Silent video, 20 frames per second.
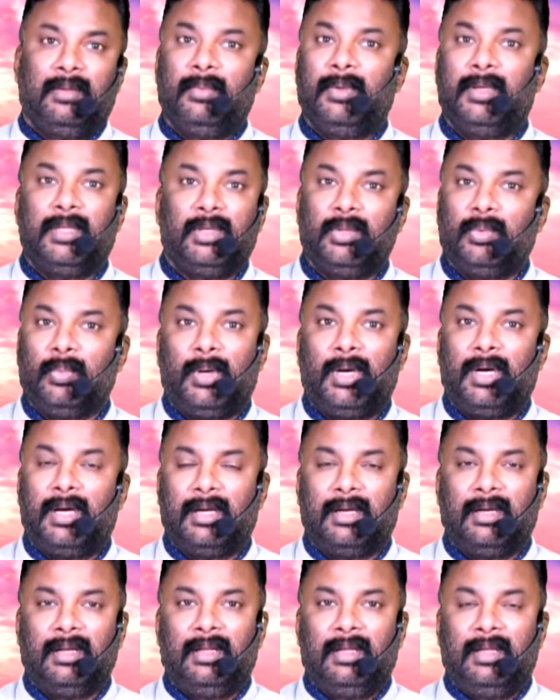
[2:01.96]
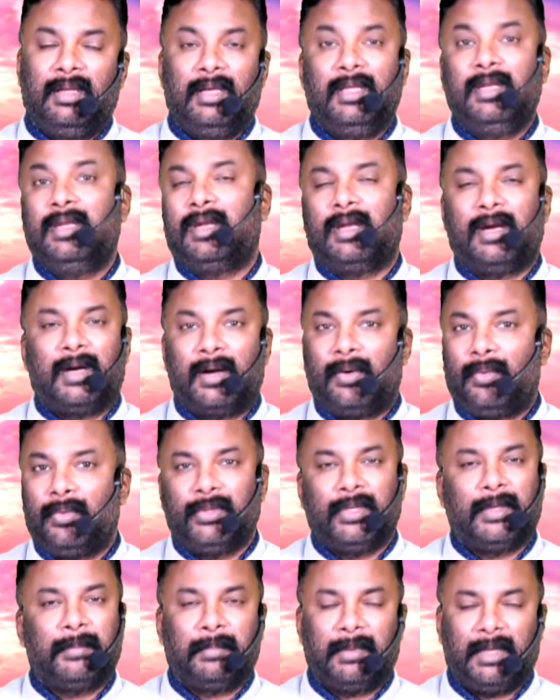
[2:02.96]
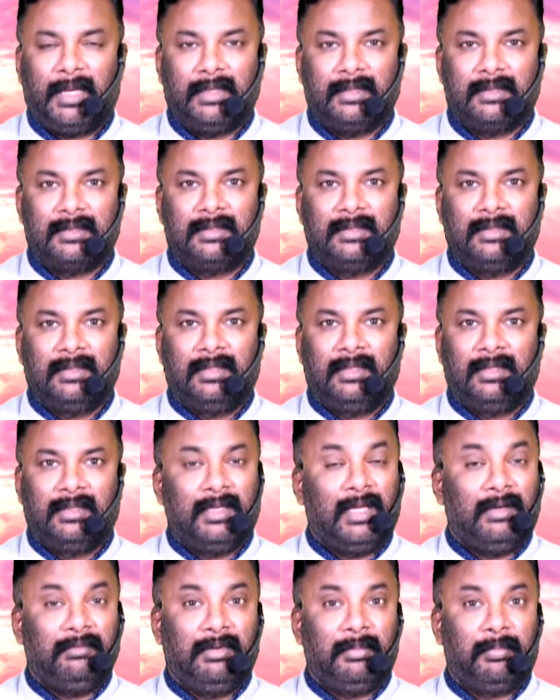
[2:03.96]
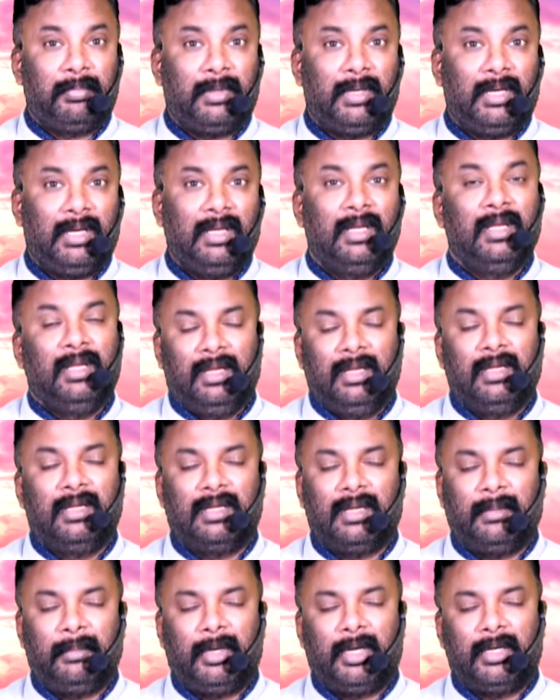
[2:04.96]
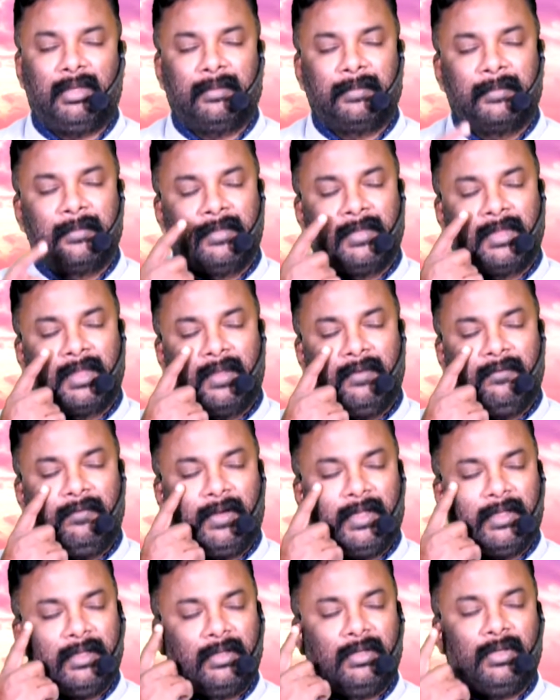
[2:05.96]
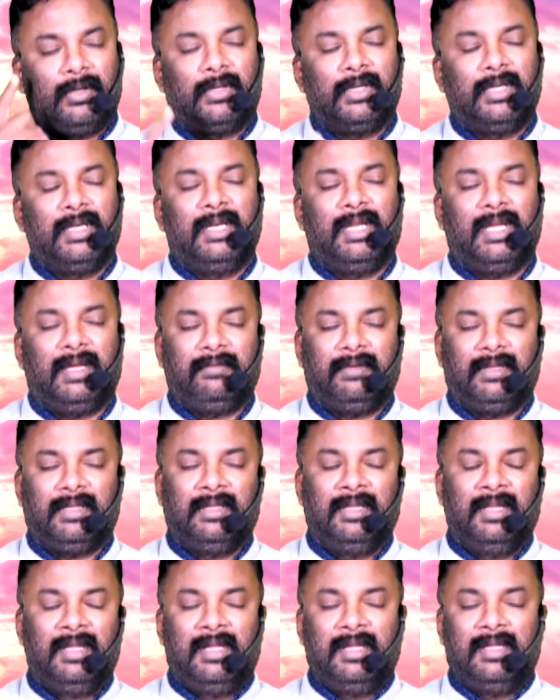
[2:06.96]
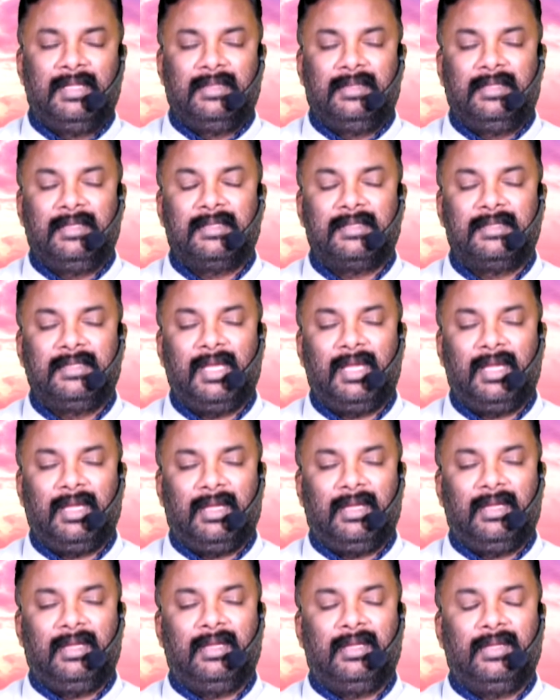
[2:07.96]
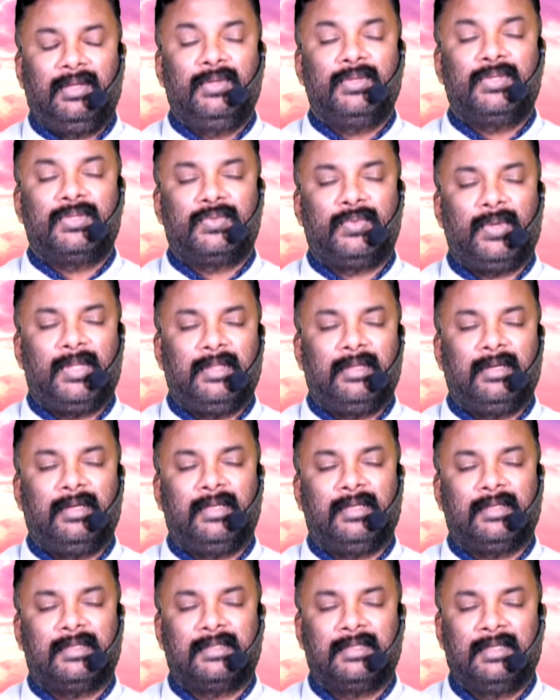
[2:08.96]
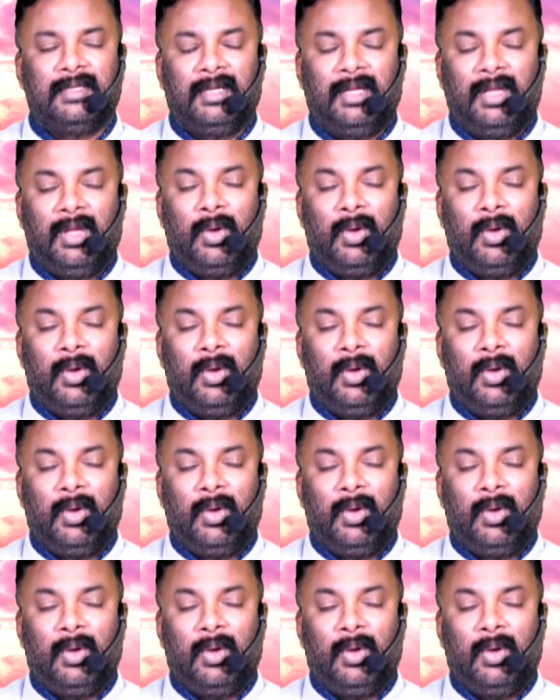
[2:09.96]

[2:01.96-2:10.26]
where you are, in and around that place. Can we pray? Come on. Father God in heaven, this day, you strengthen us